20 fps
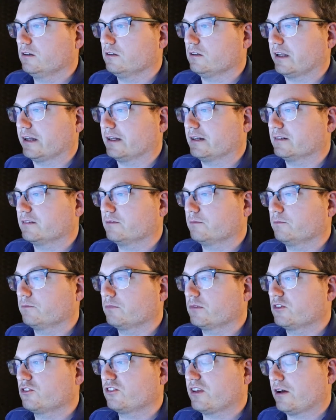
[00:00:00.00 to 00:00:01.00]
like
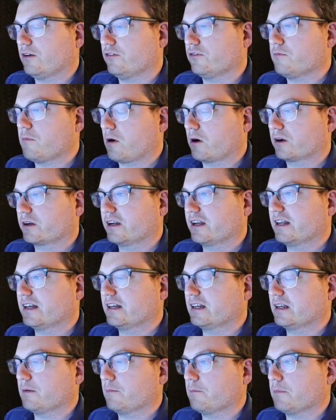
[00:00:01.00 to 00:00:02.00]

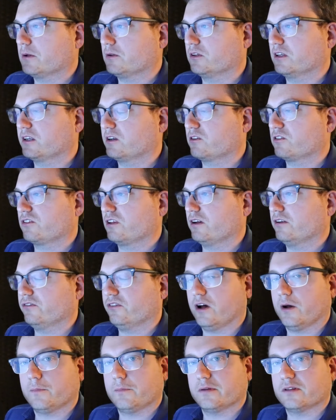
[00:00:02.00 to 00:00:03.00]
self-marketing and building yourself
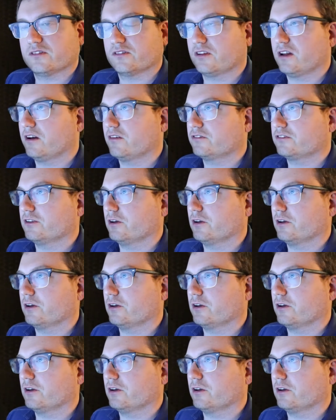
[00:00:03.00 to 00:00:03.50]
up and stuff.